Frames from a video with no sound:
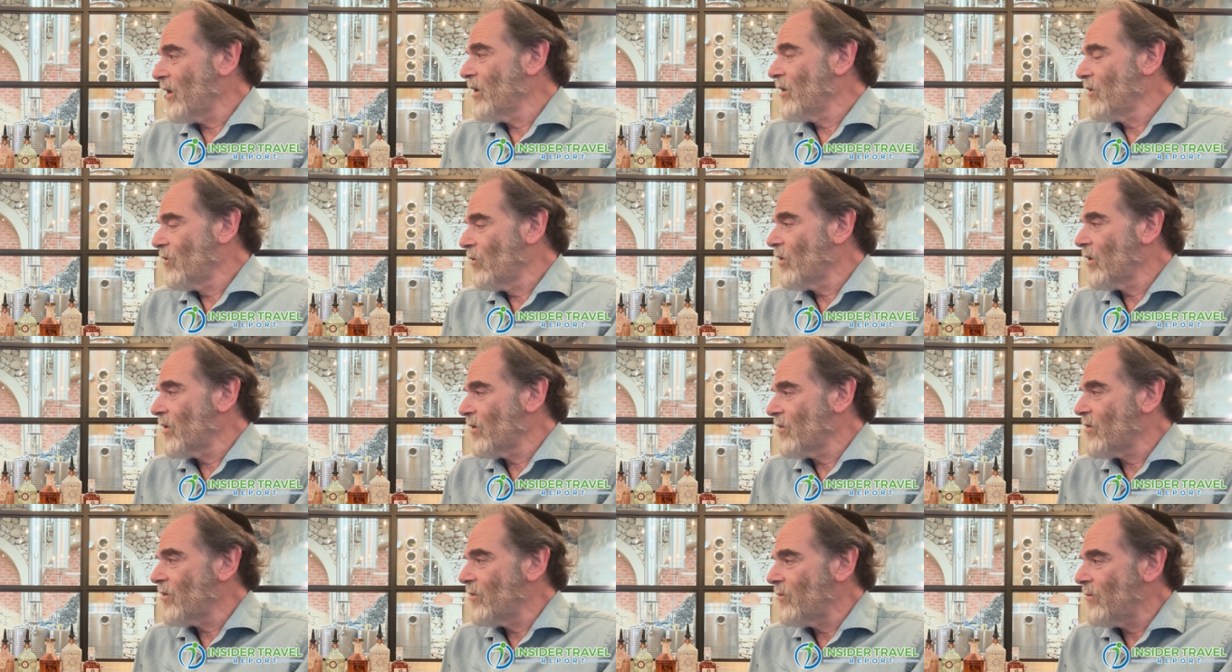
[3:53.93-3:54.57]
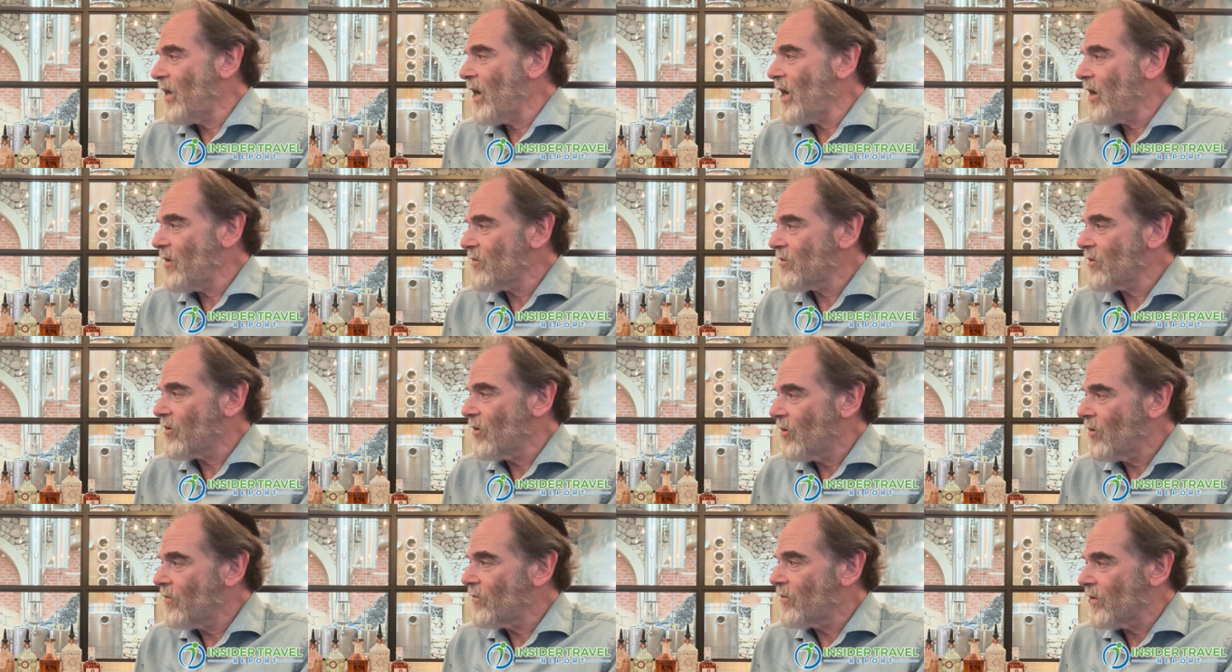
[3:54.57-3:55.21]
in order to
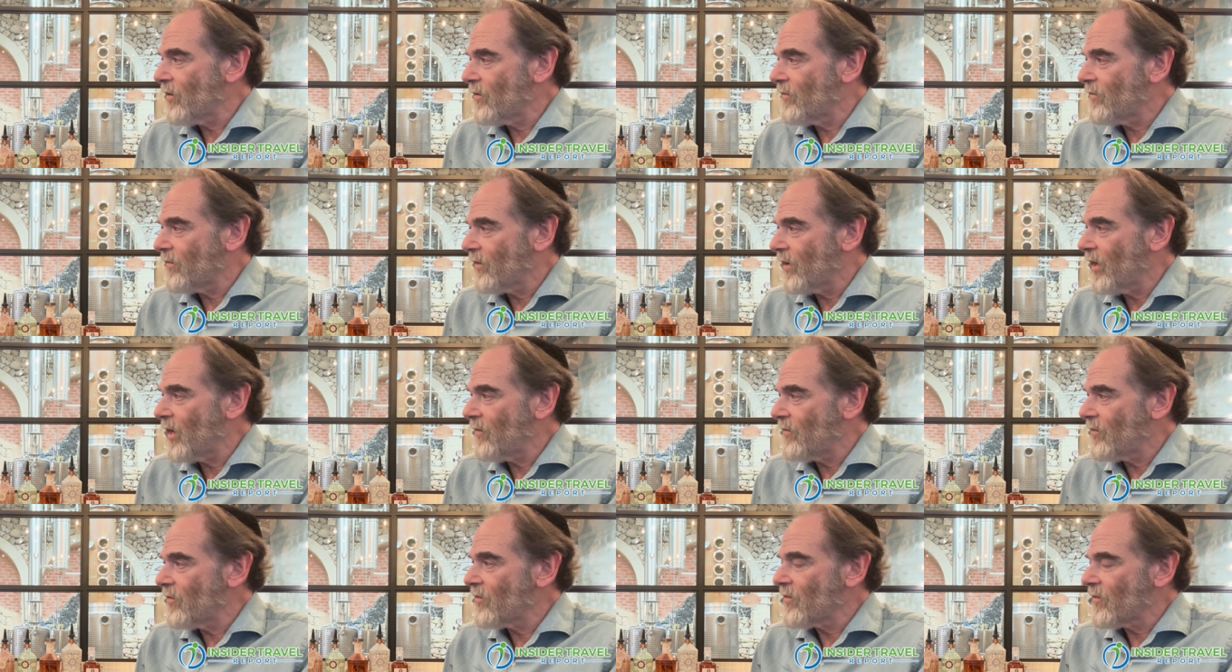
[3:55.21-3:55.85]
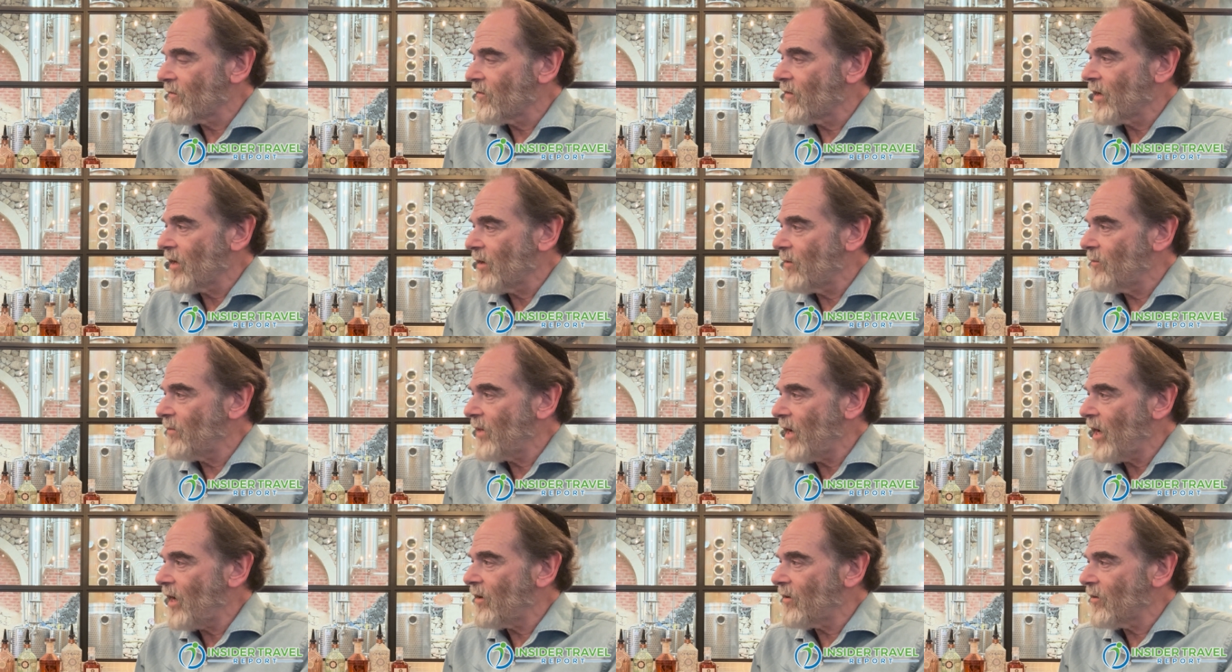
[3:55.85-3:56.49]
mask over the flavors of the
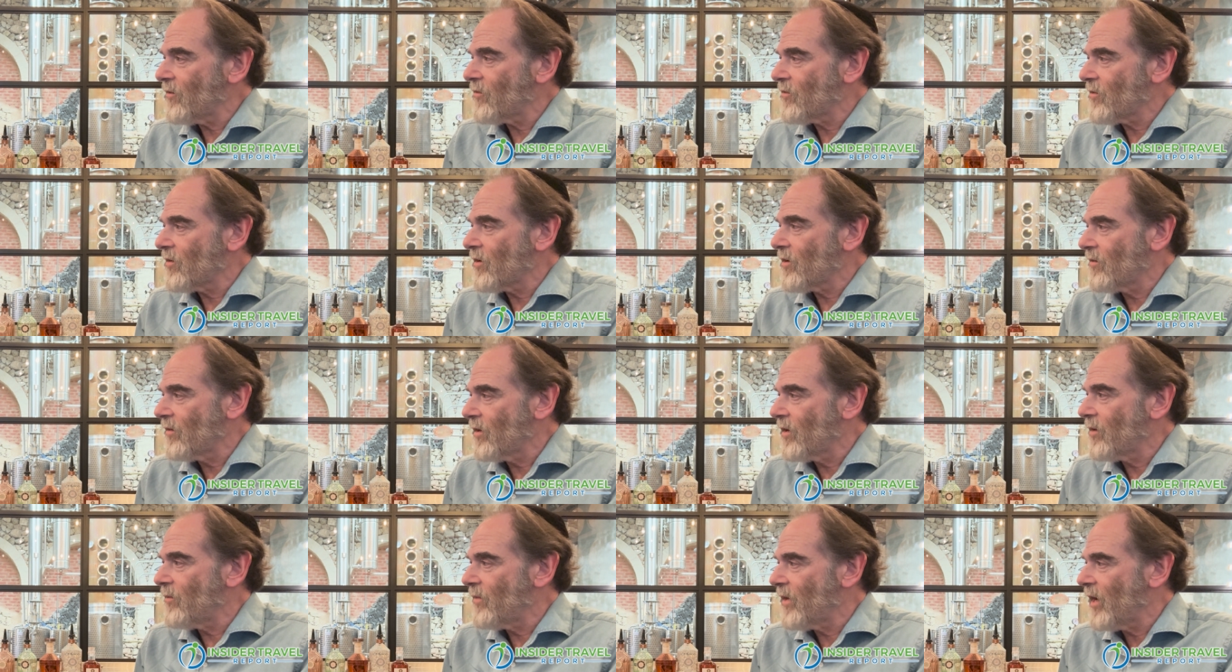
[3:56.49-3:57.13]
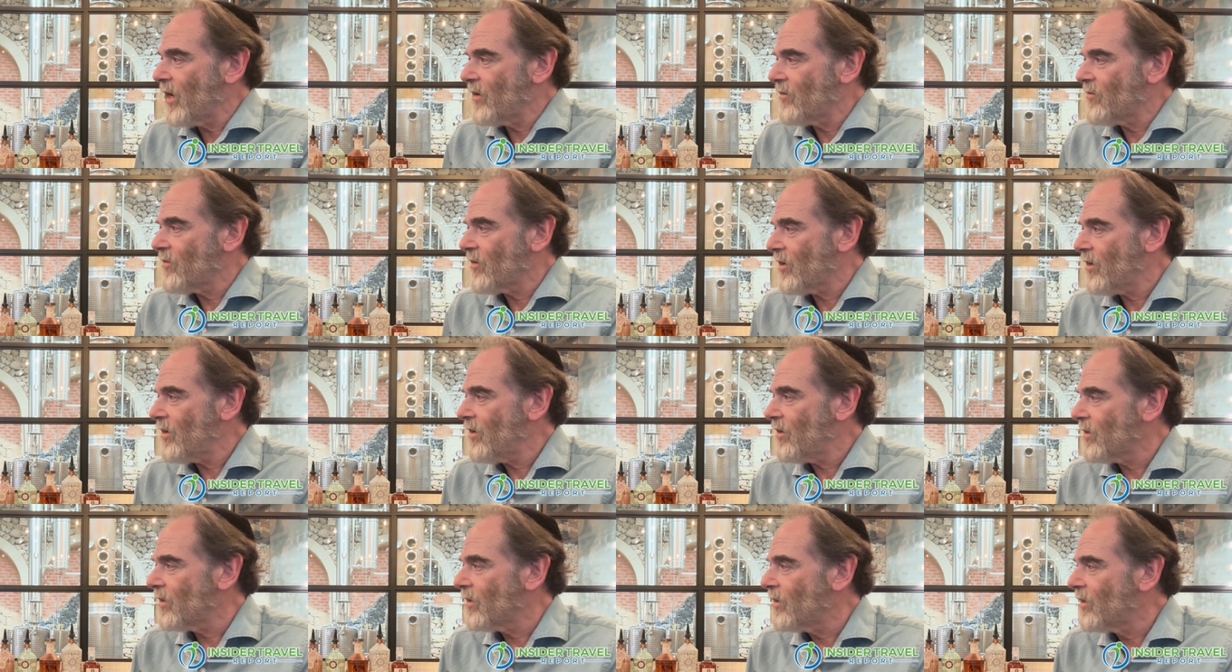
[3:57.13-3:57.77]
imbalance that are in a bad
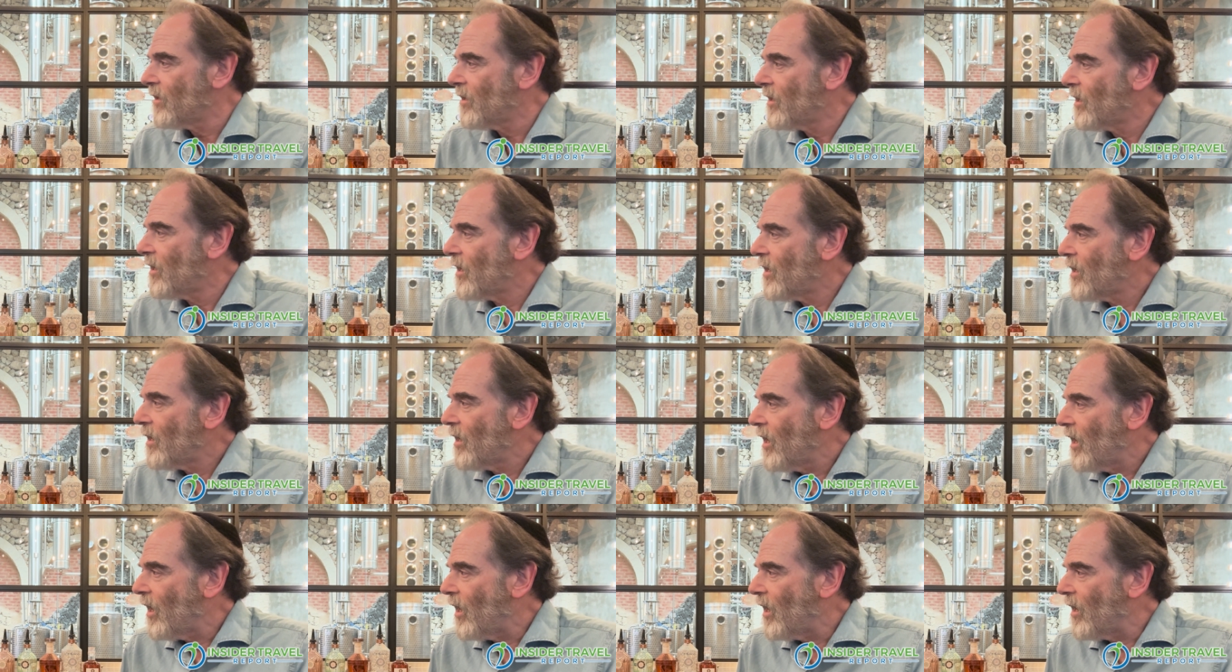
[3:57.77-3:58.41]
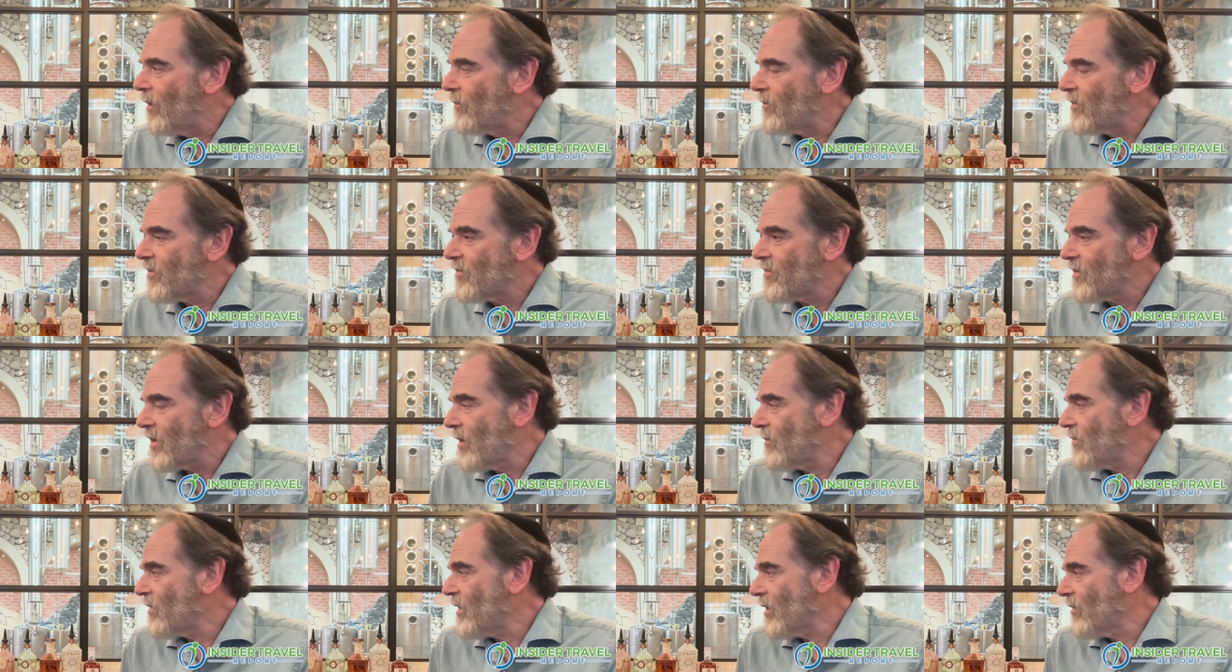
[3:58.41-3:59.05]
tequila. Um, the
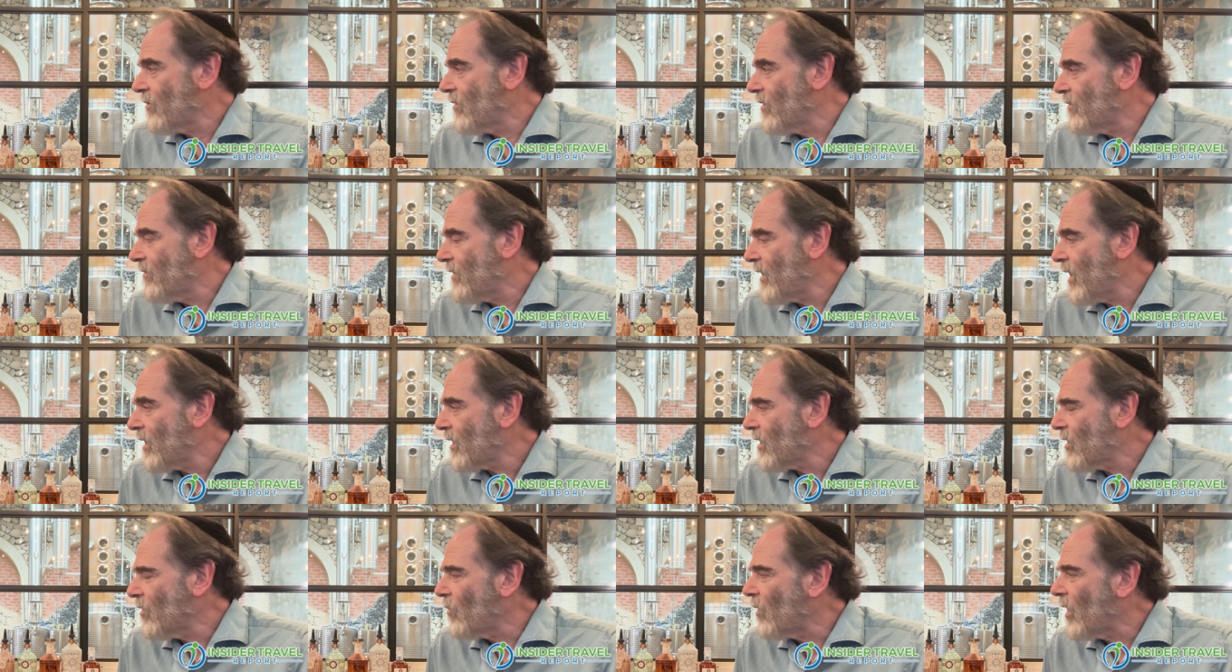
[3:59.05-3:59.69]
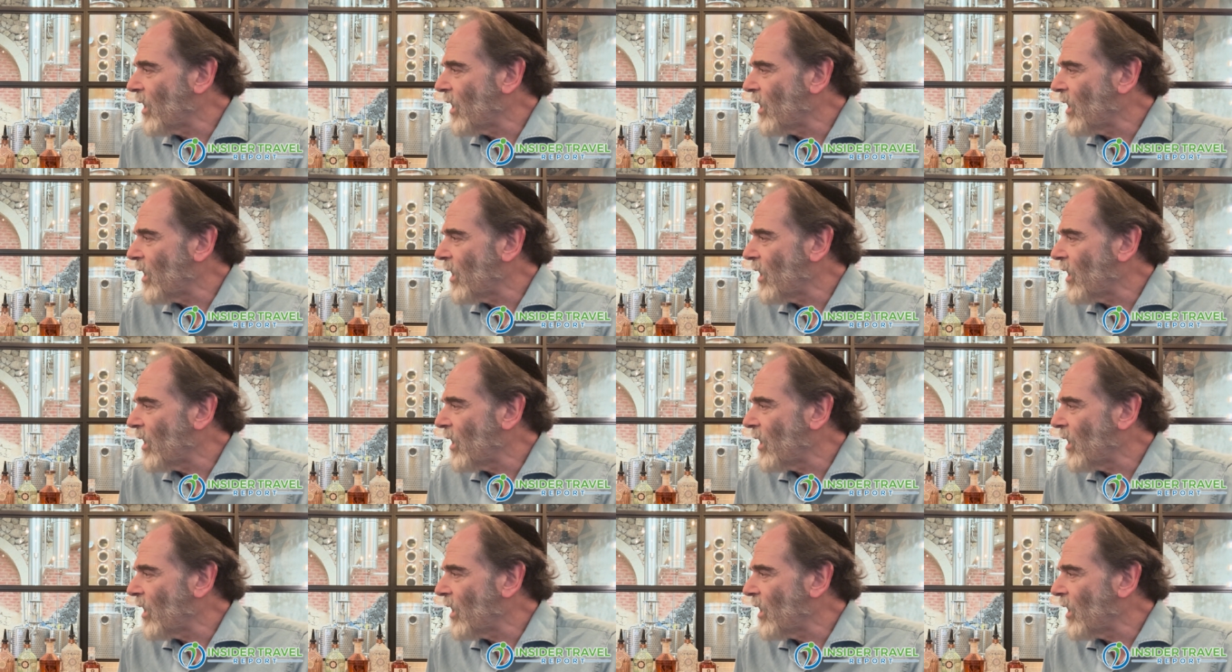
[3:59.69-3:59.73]
same thing with vodka.